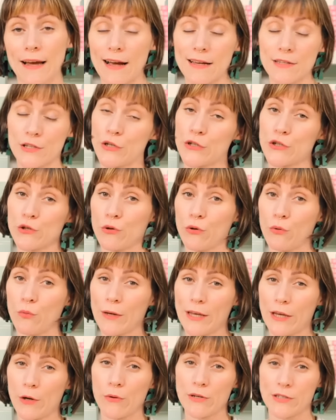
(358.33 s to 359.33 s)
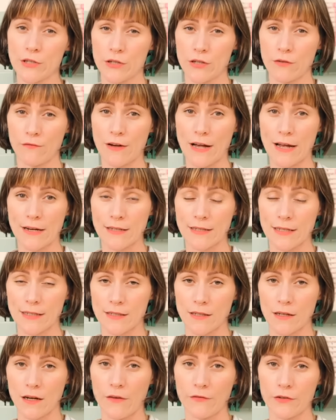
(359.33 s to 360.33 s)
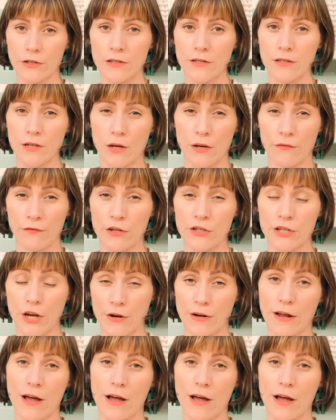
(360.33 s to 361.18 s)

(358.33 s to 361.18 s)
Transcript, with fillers: As usual, we always use a fan-assisted oven, so if you don't